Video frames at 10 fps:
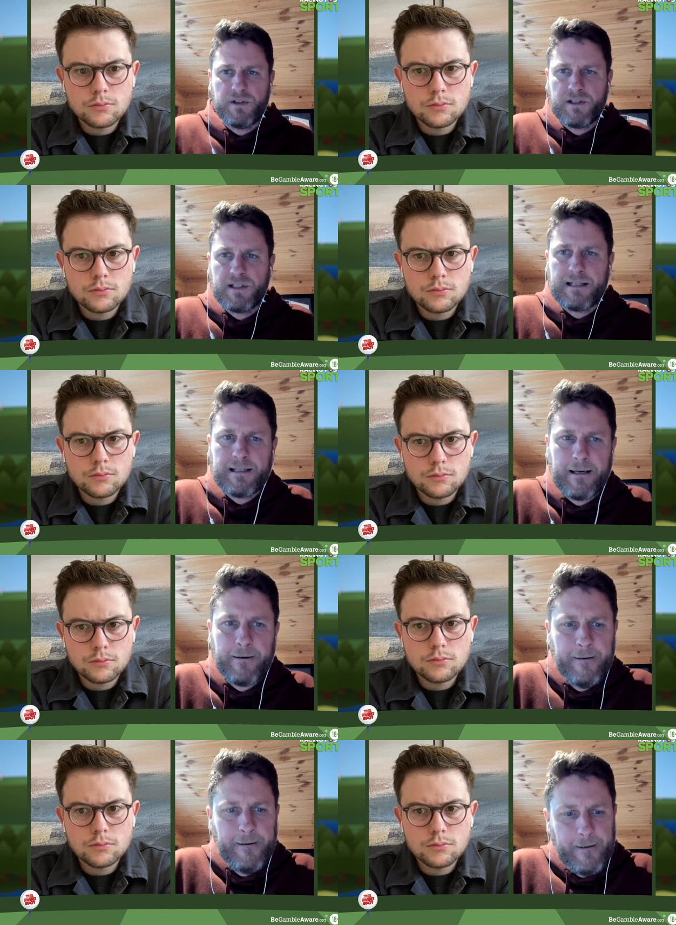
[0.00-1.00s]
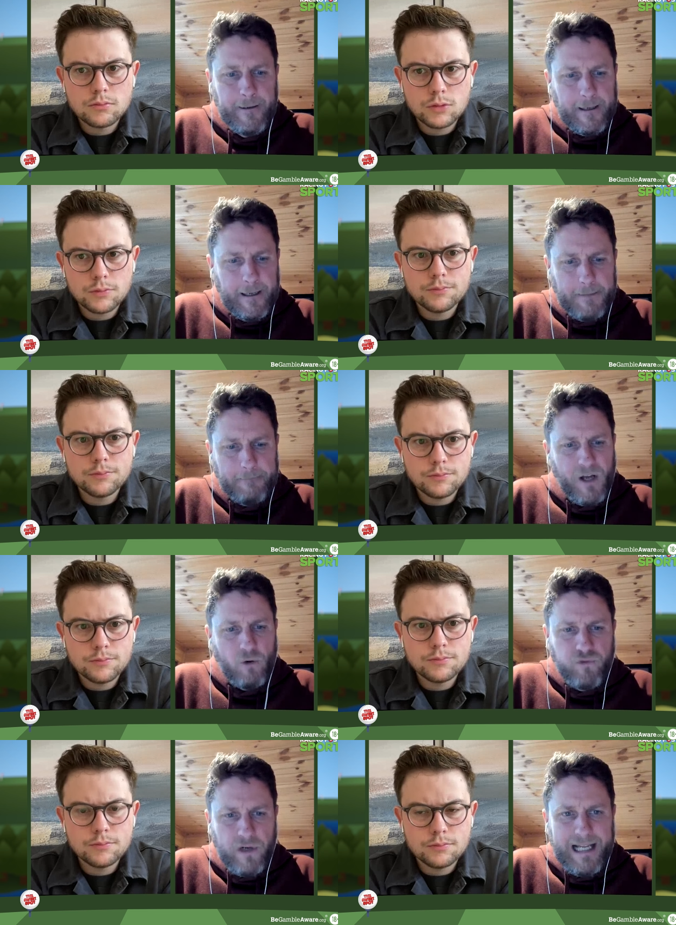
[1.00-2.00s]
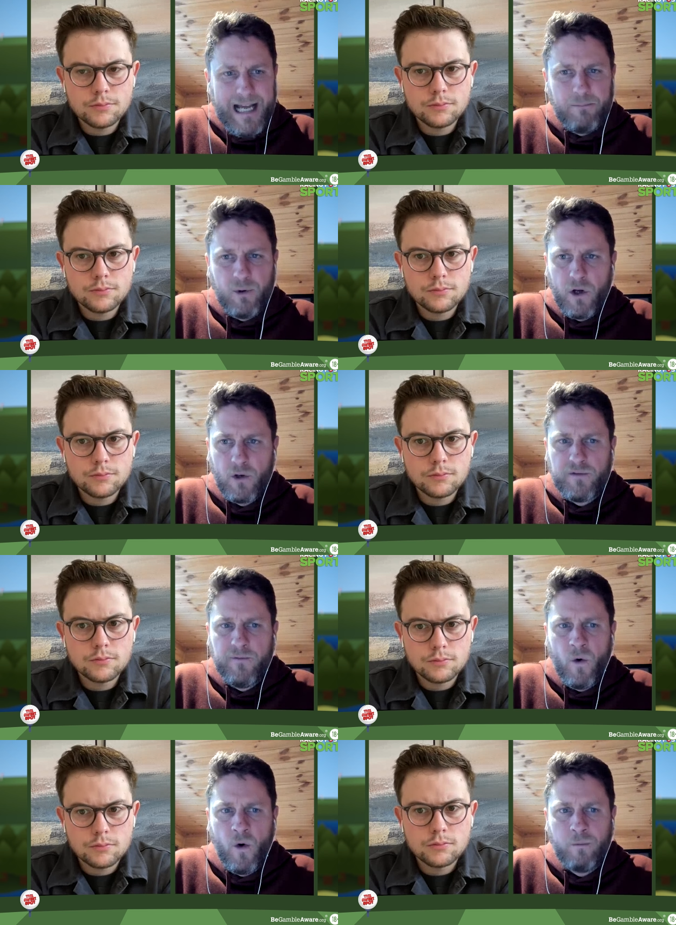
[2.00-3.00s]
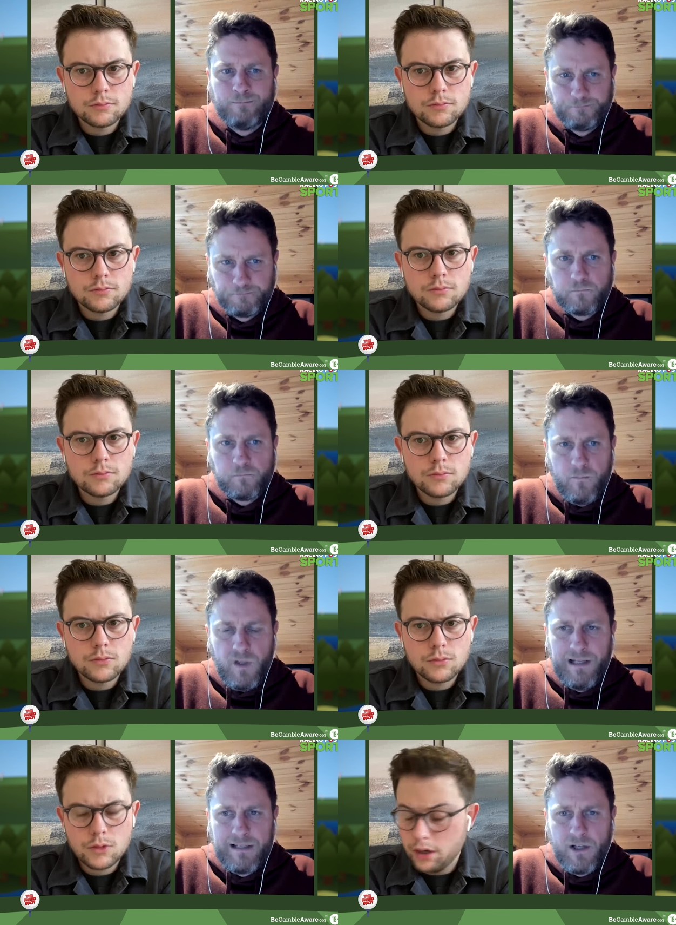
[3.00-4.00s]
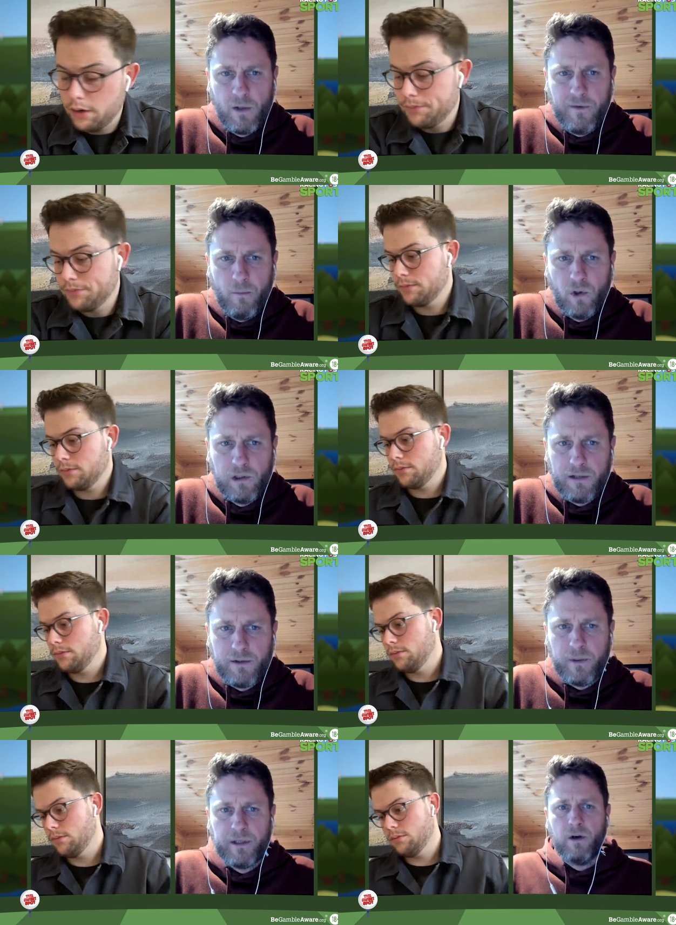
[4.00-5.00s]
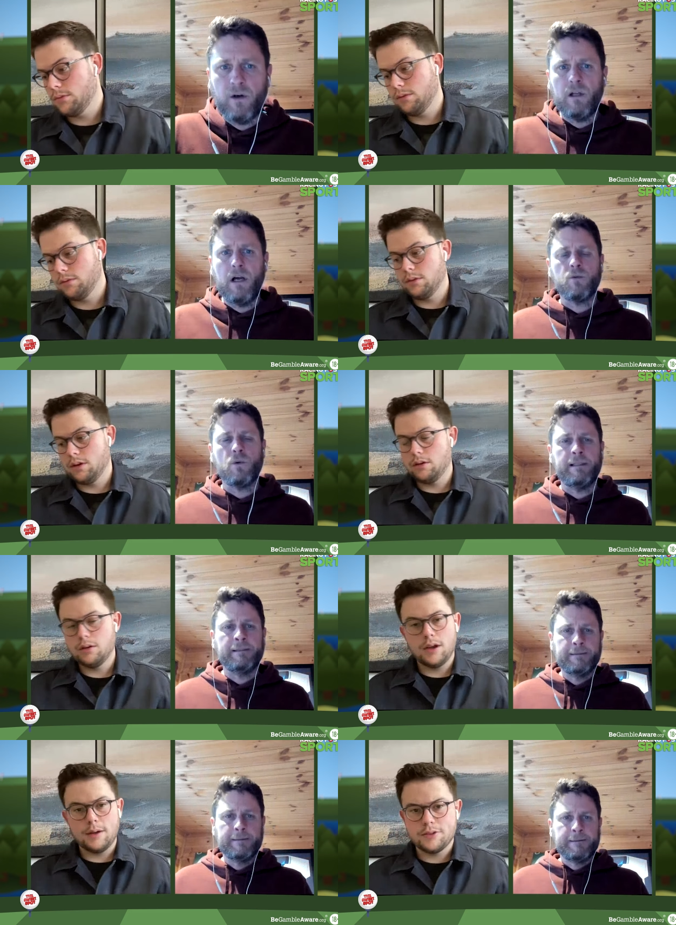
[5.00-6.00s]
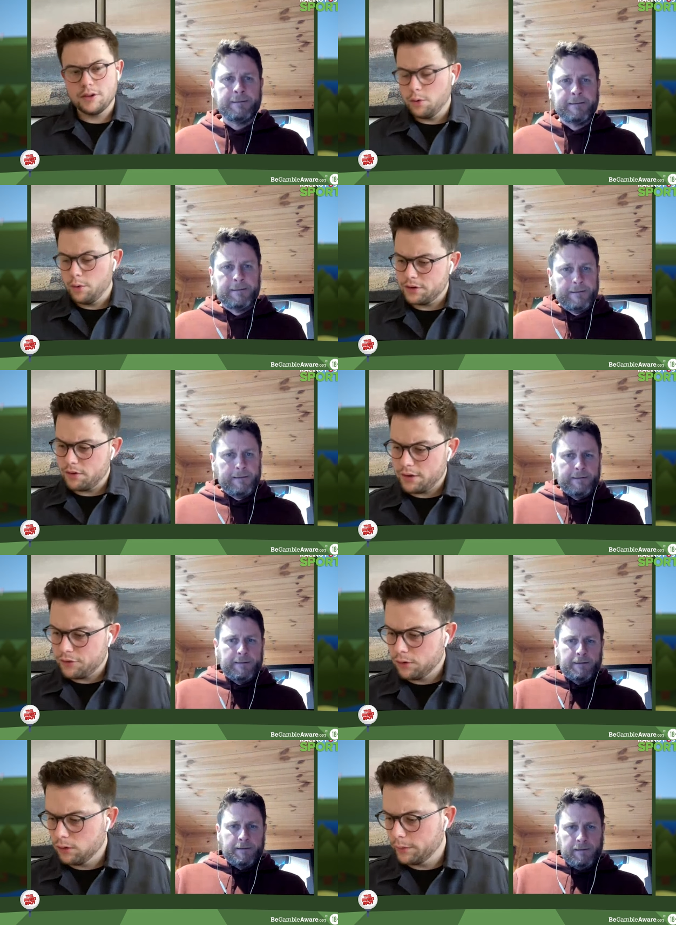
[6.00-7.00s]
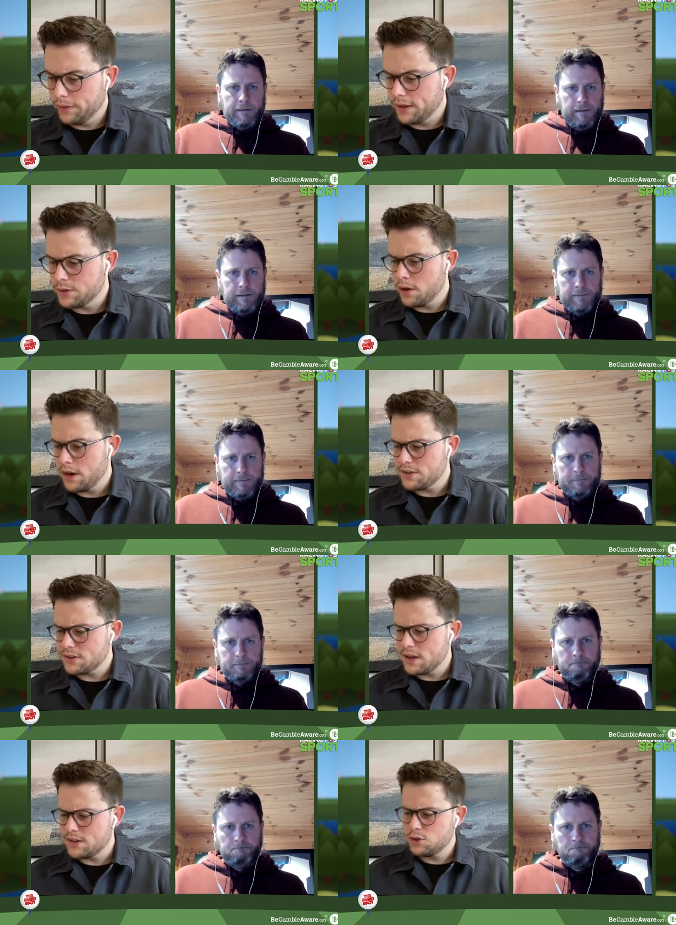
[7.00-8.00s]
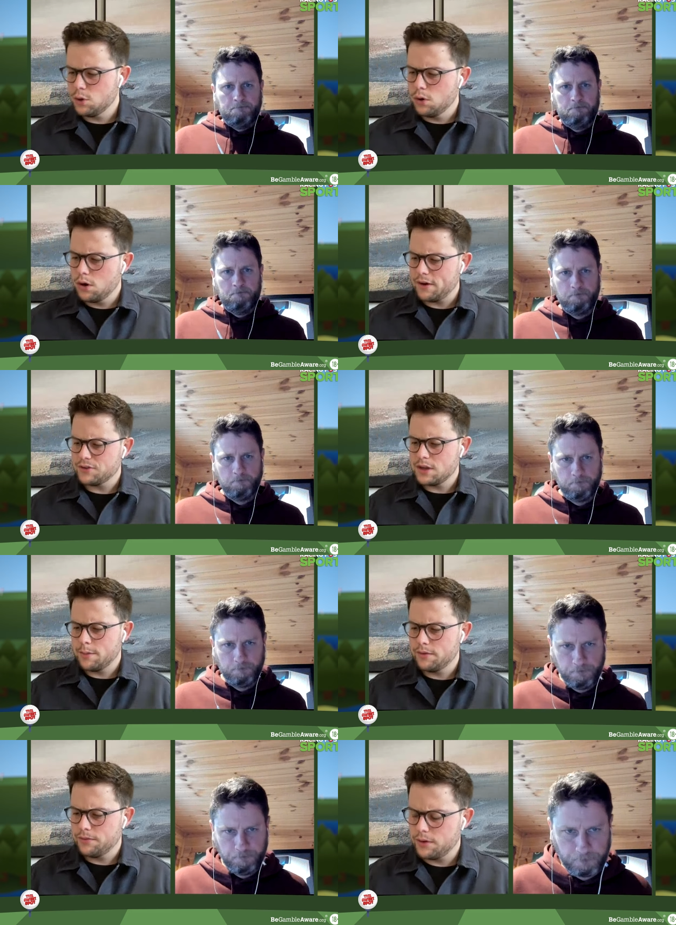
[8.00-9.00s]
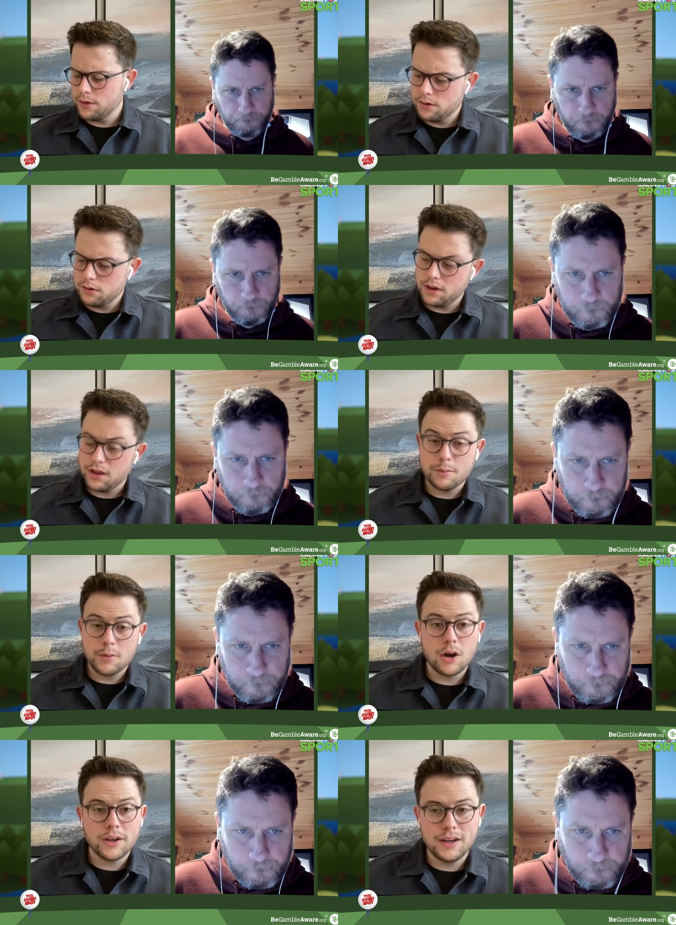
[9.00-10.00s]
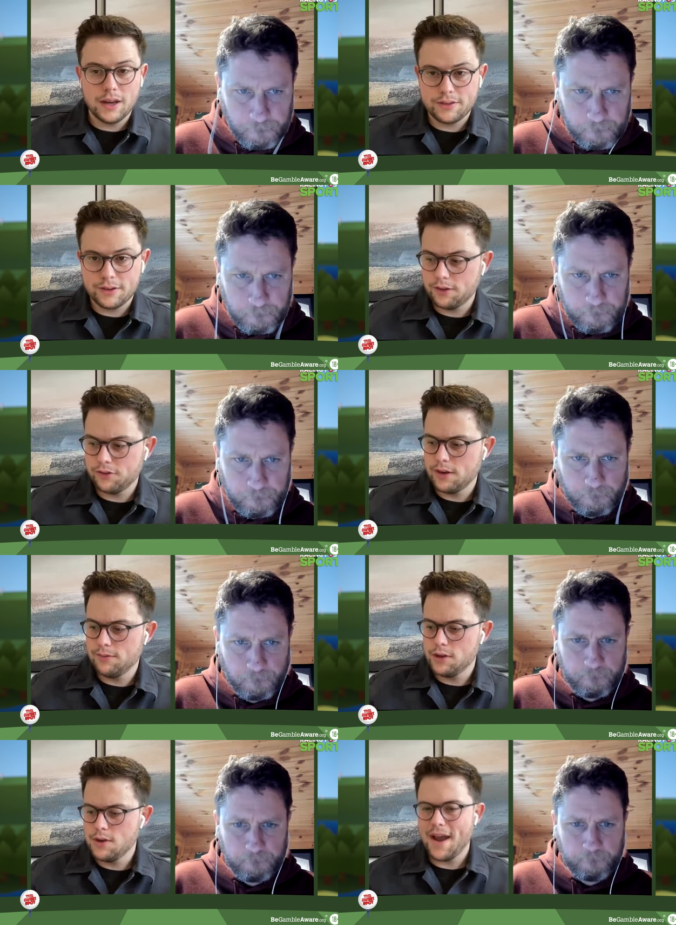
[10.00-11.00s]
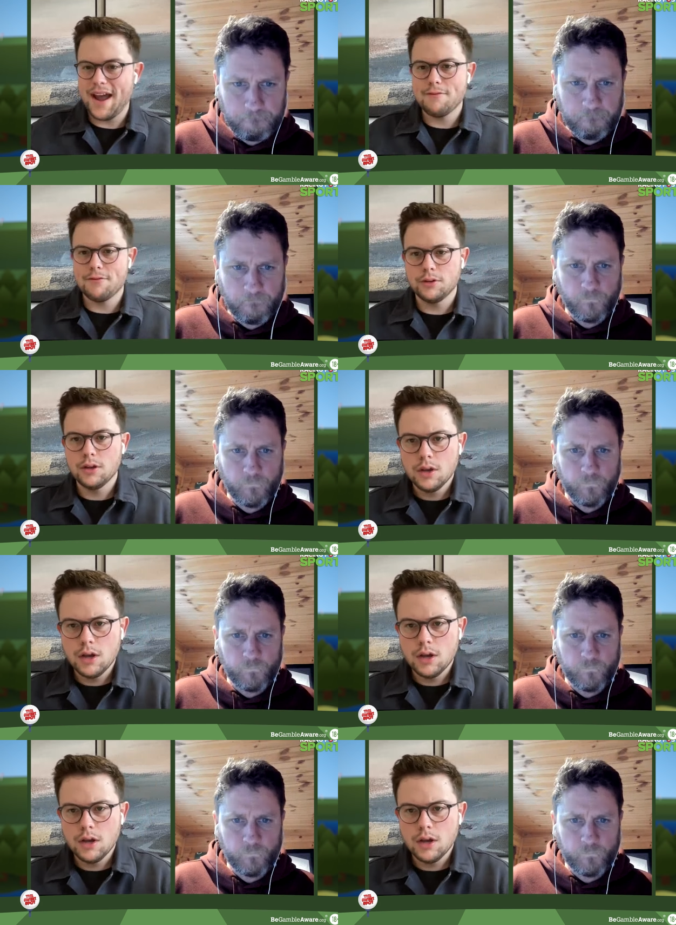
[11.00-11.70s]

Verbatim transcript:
Speaker 1: to this test now. Um, no, really happy with those four let's hope yeah. for more luck than we got last week.
Speaker 2: Absolutely, always a great tournament. This let's let's talk about some of the the other market leaders, I guess, Steve, that you haven't